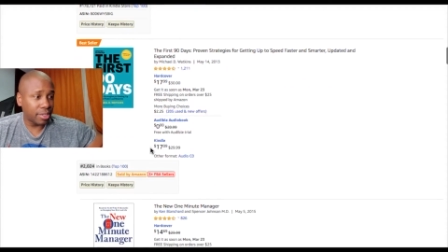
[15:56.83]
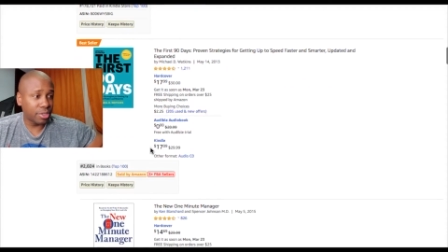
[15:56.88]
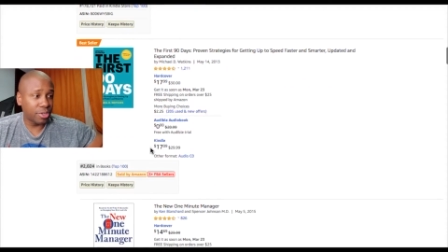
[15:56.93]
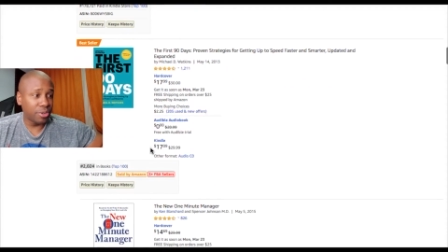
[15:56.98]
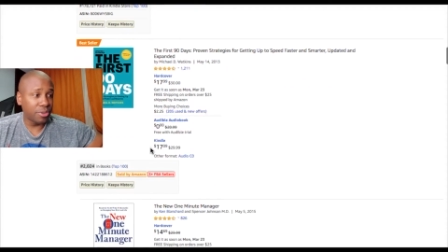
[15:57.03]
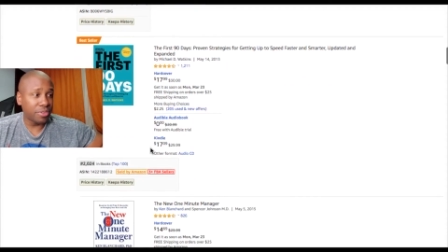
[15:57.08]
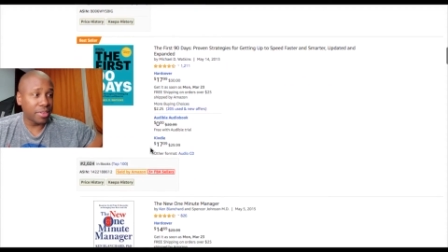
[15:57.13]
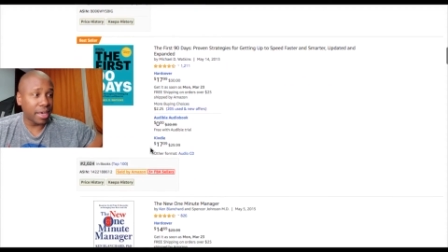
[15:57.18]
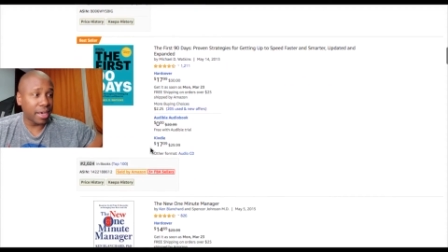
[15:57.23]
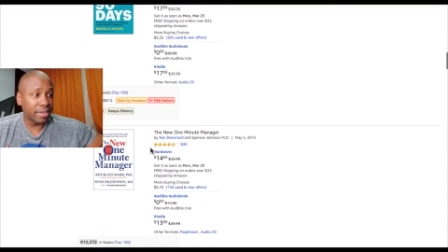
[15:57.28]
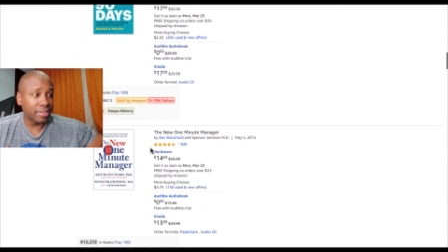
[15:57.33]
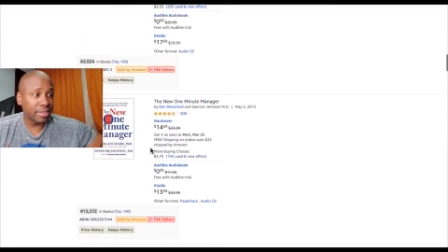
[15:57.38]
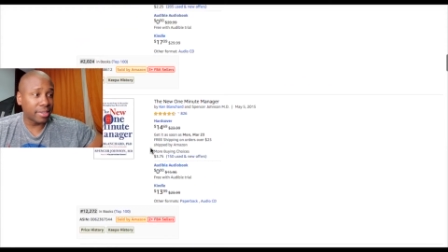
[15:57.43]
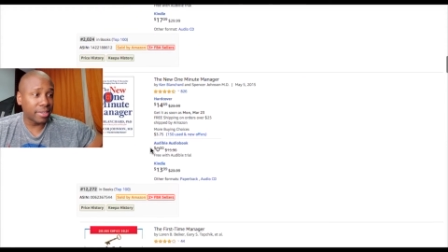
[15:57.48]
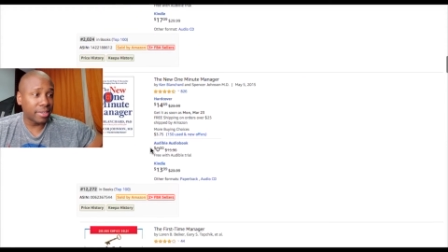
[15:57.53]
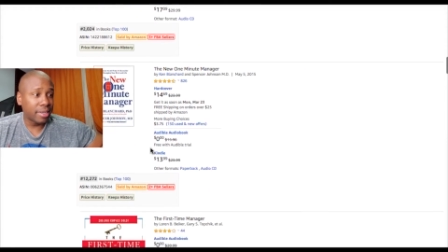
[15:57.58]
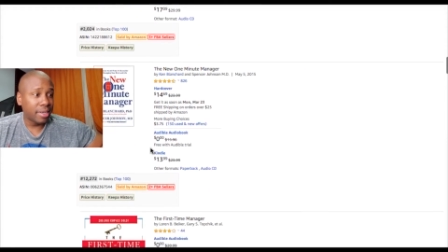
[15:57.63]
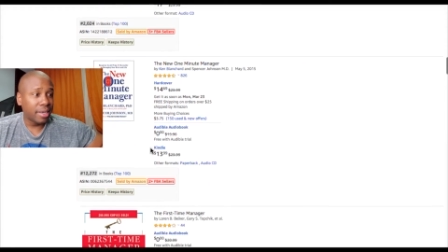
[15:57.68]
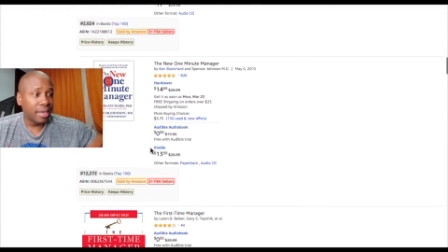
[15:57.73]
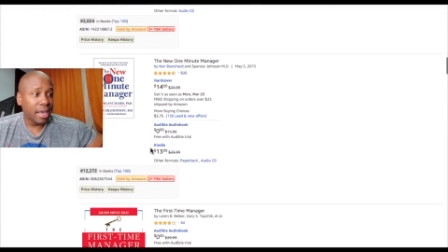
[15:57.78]

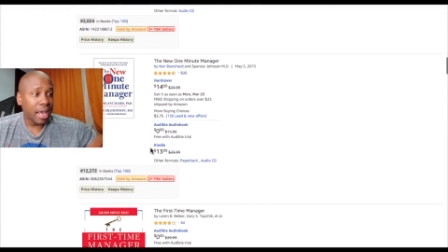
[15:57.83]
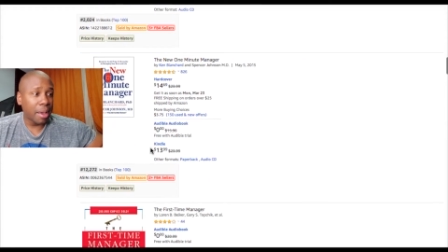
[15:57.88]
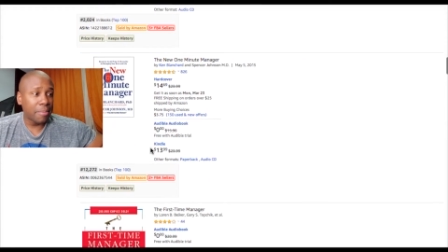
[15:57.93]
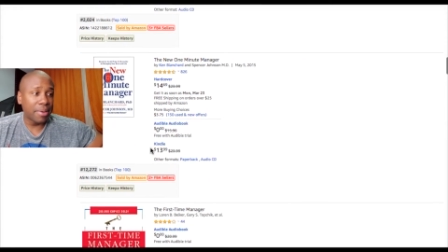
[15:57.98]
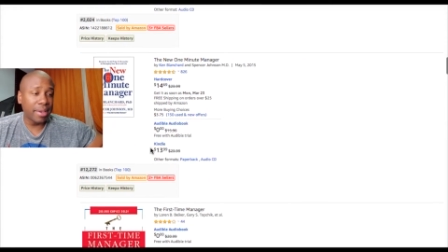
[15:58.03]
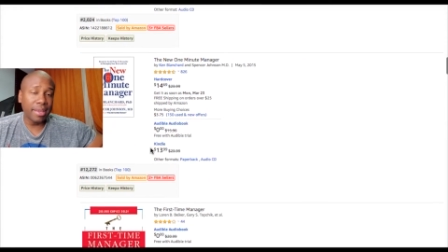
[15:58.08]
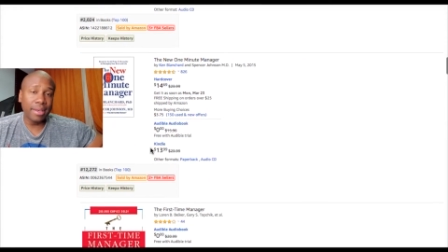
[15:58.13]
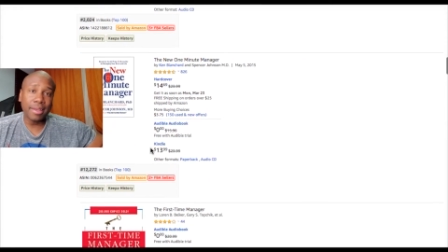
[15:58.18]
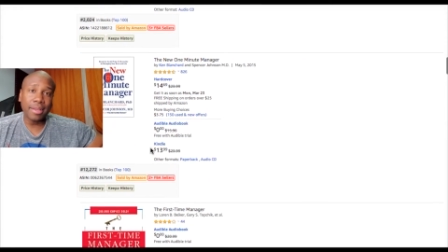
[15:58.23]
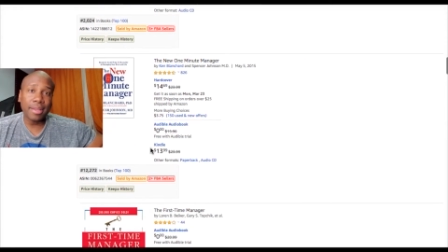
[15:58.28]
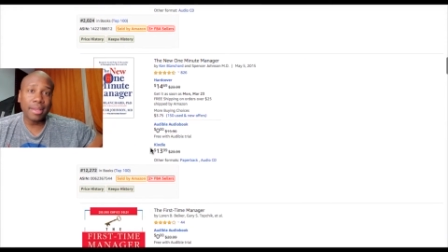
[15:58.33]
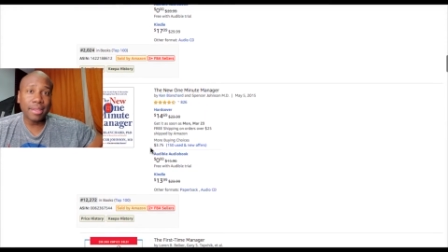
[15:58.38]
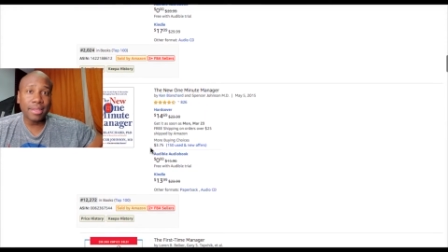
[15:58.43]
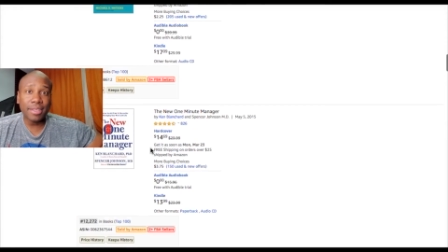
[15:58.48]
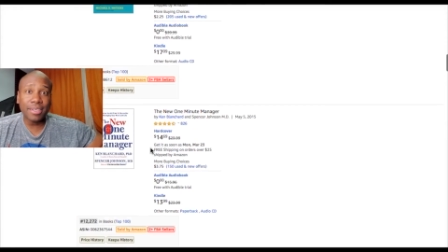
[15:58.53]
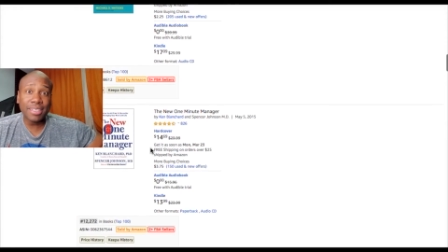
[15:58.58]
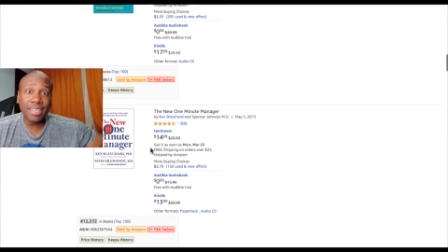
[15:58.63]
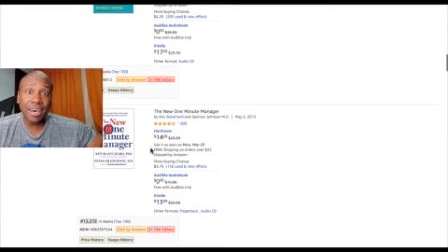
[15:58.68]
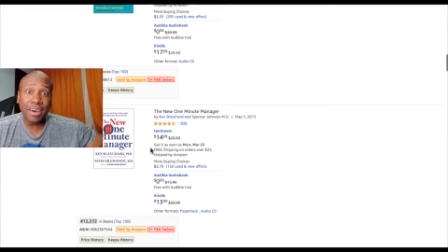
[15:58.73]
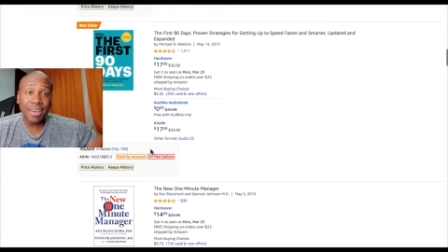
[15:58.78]
2000. I mean, you
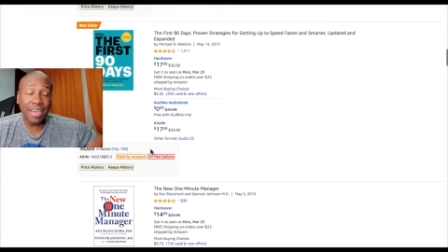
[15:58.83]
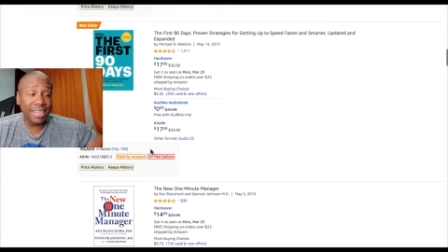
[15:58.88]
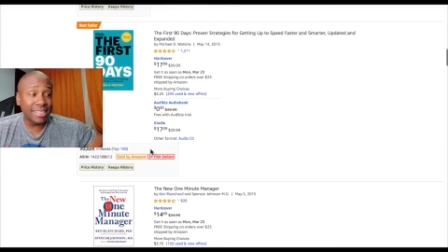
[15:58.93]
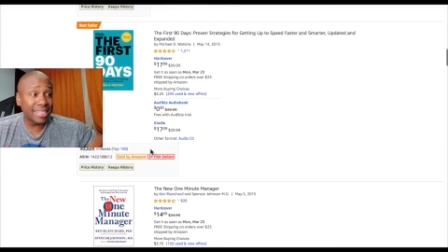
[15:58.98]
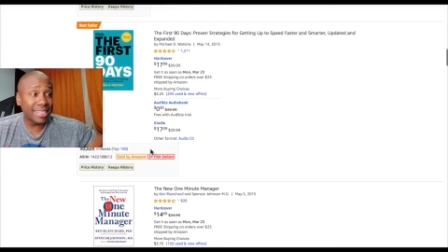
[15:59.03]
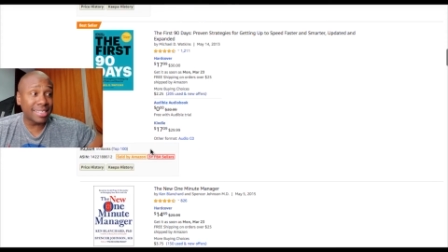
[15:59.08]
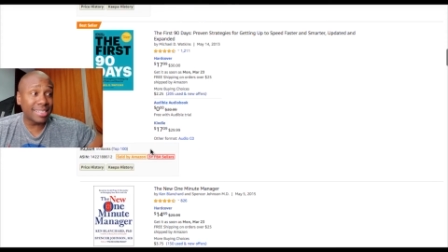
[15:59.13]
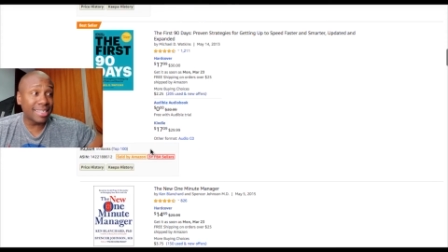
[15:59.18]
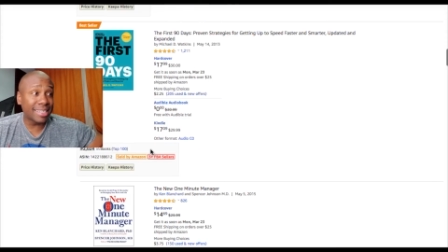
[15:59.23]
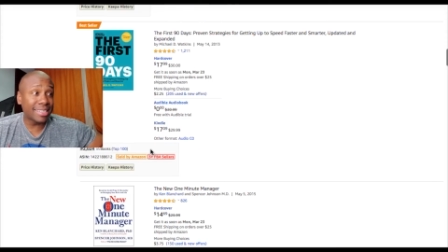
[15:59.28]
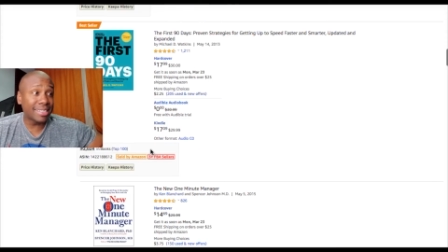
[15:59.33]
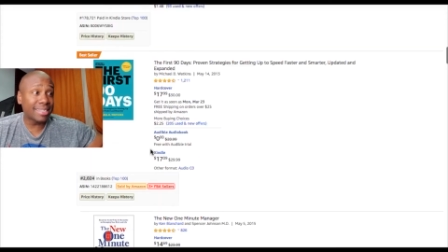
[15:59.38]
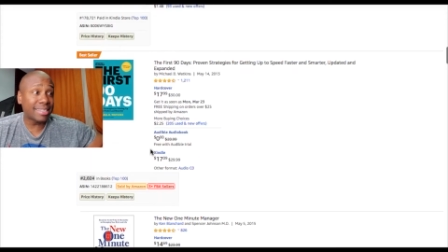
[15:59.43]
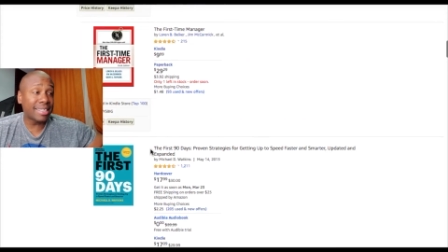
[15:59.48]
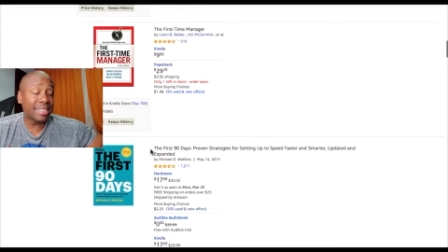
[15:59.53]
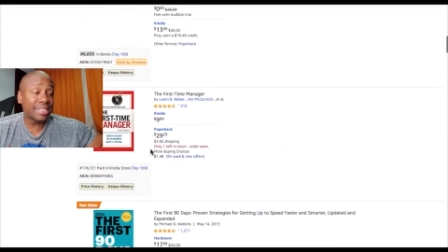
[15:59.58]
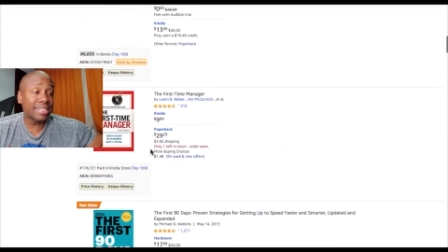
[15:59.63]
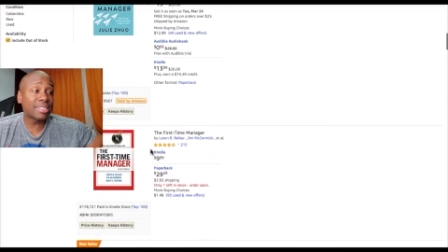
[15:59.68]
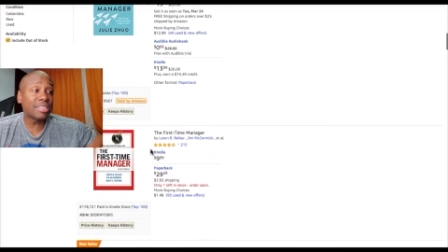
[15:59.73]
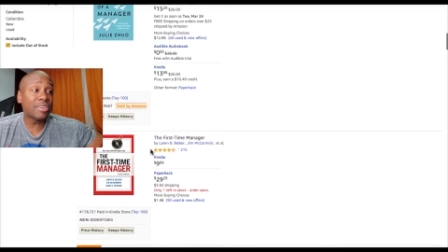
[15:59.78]
see how easy this is? This is